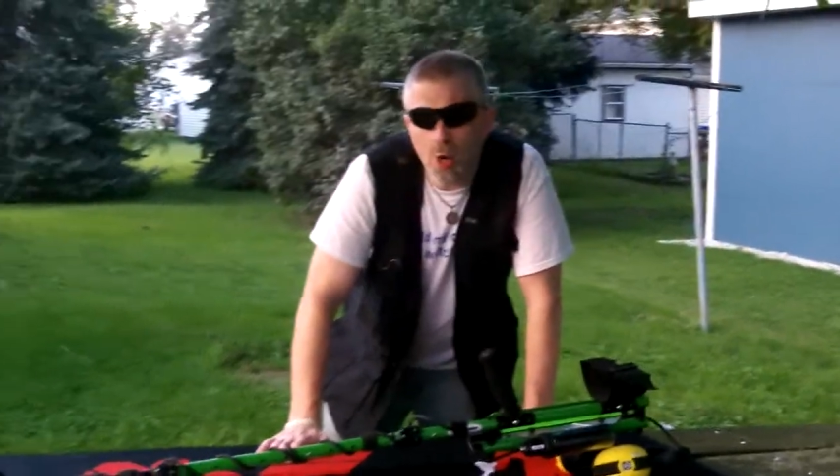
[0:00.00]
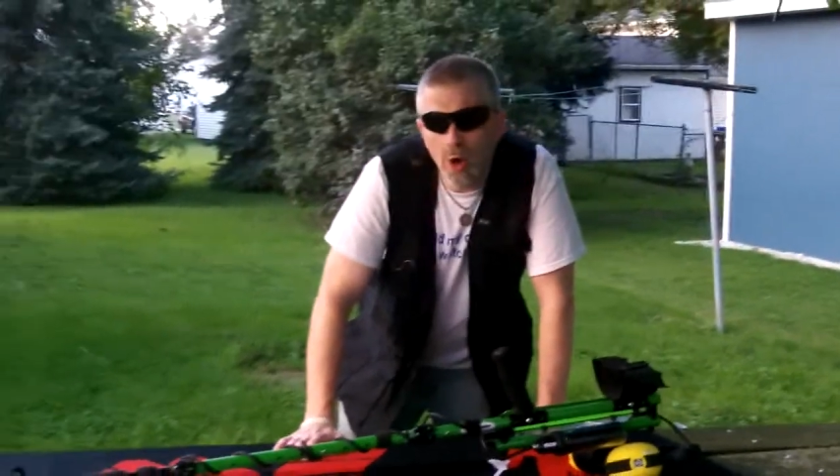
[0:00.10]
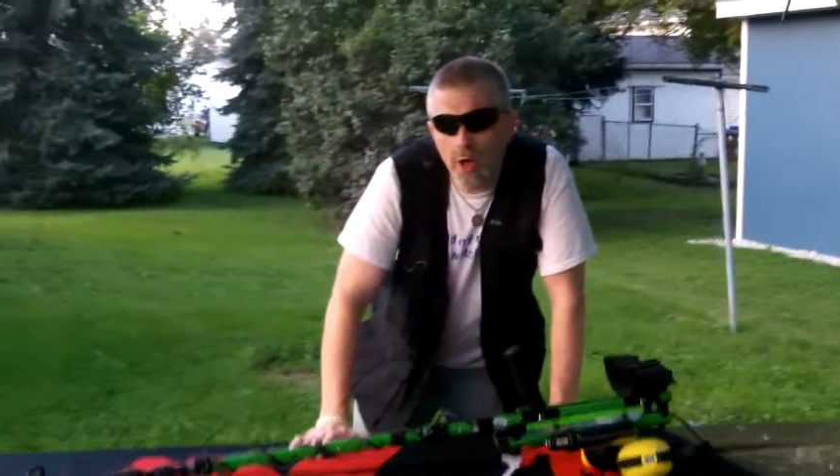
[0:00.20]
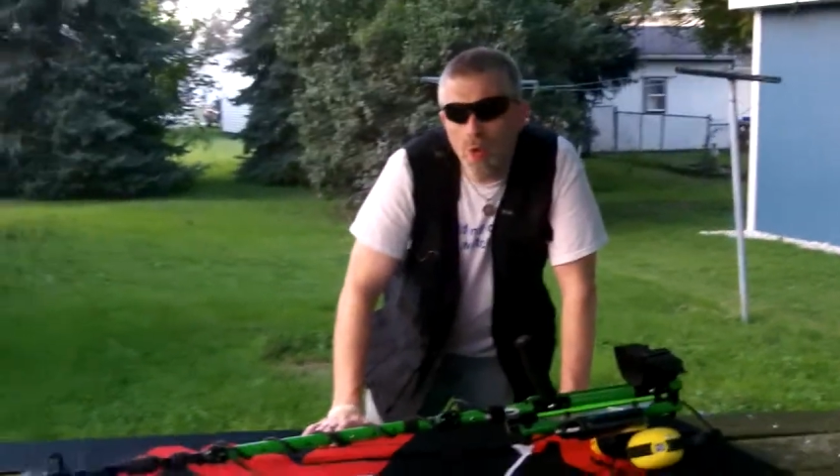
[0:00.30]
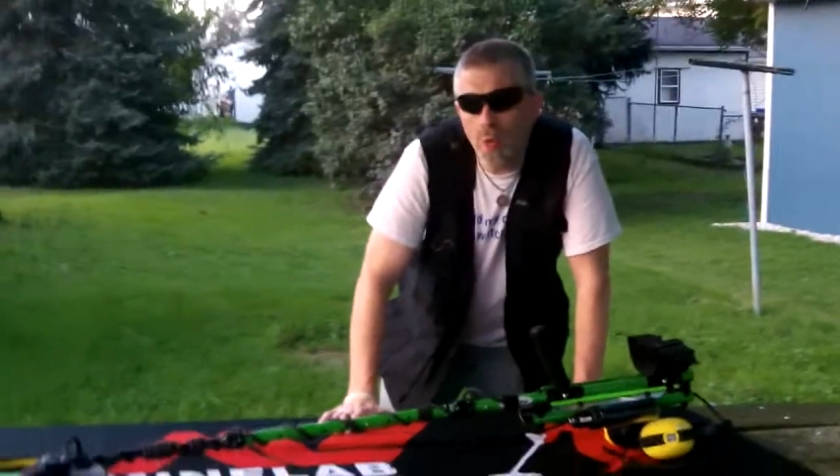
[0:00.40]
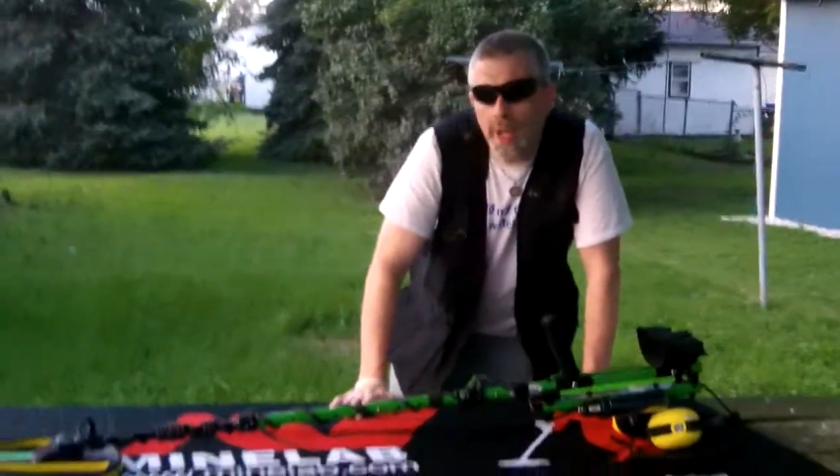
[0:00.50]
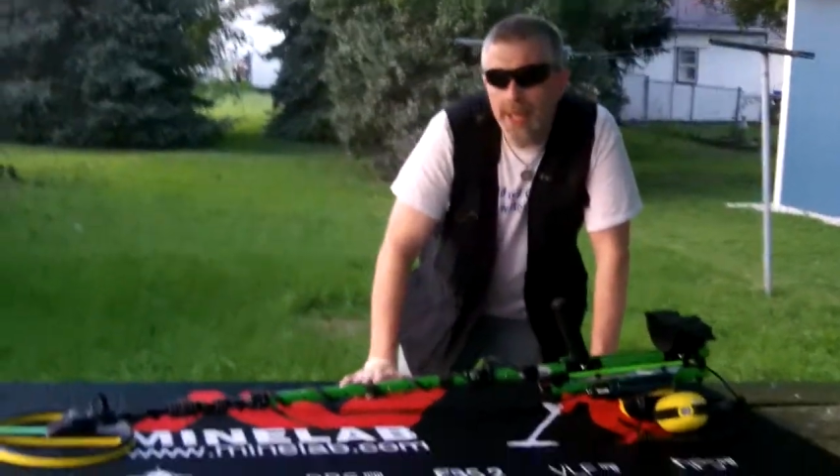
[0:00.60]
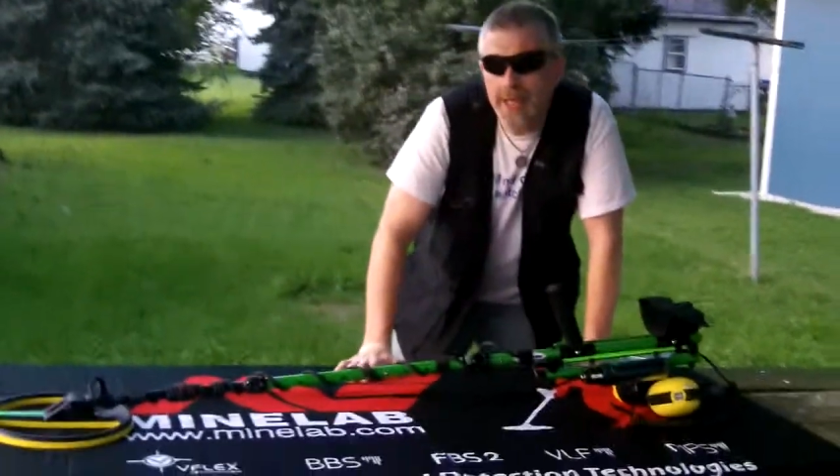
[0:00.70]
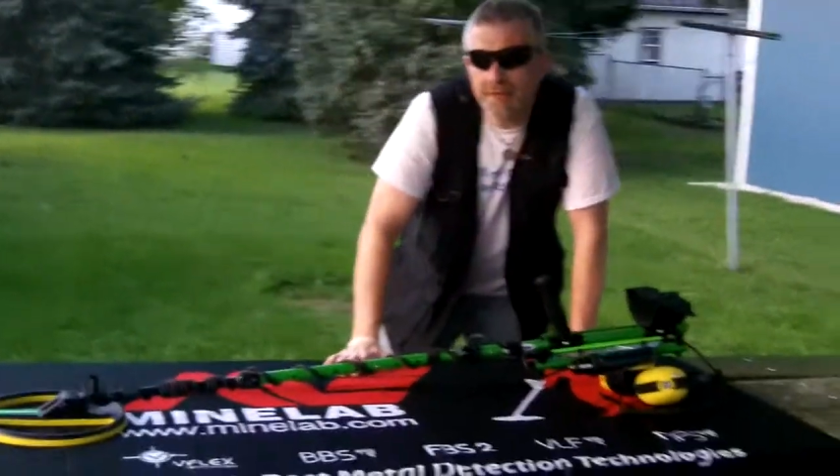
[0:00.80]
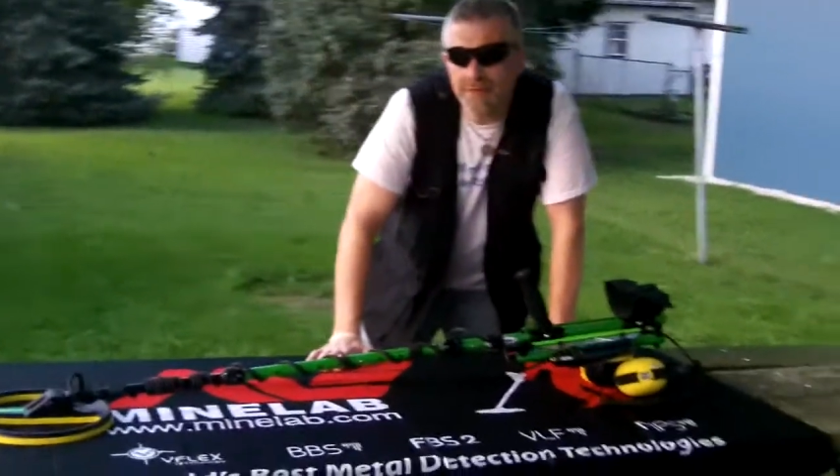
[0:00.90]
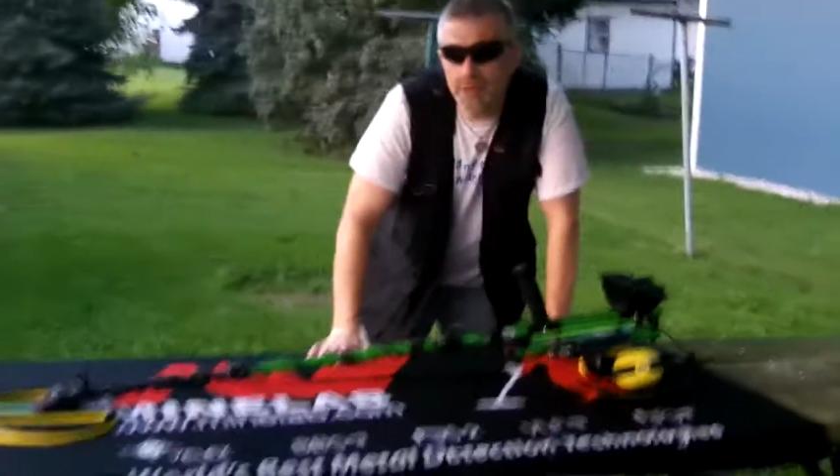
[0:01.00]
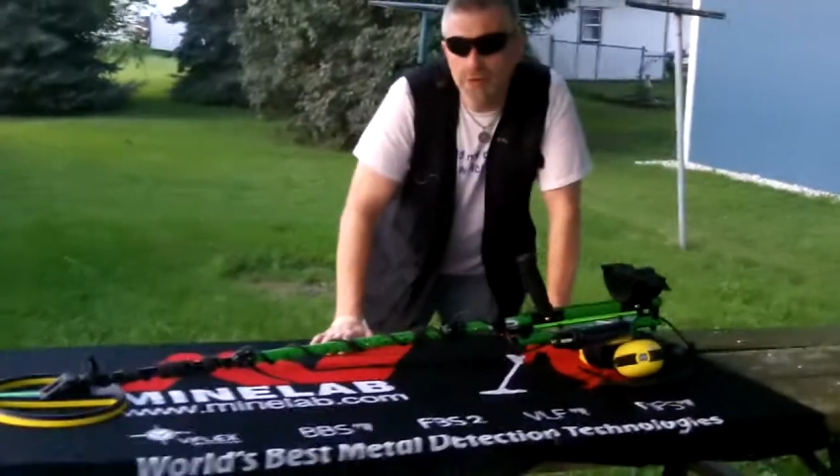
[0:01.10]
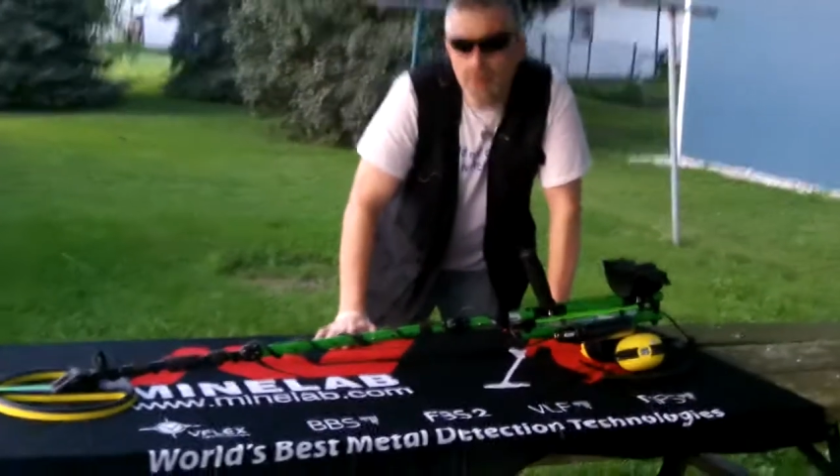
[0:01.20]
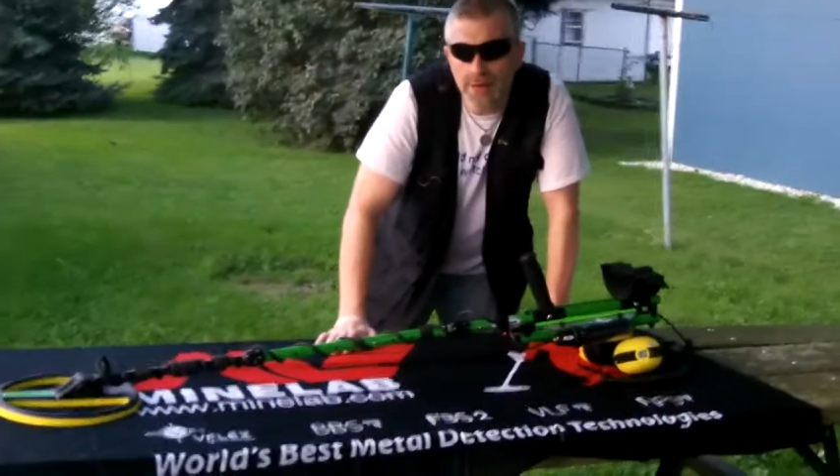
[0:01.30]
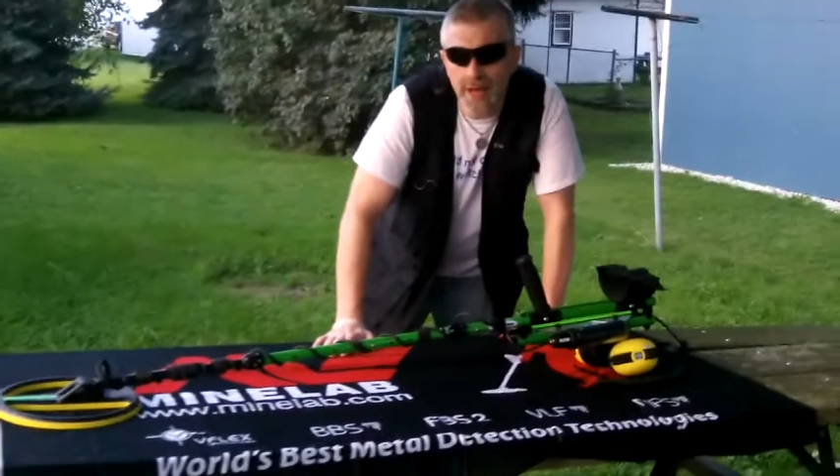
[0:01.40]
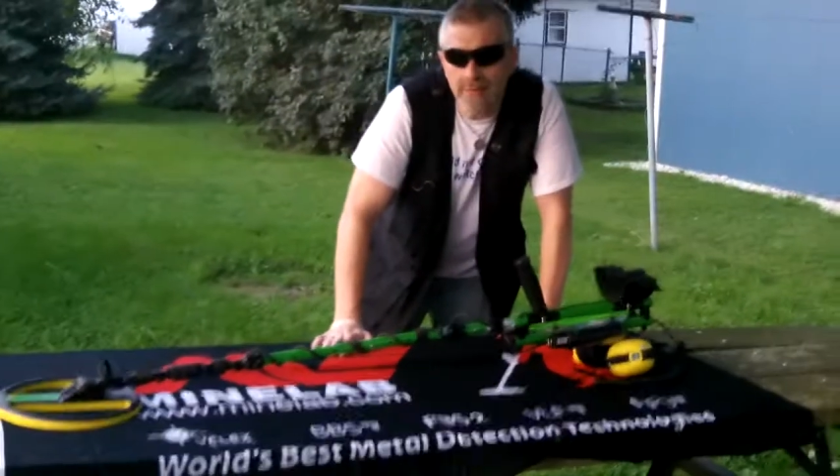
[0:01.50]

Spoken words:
coil weight if you don't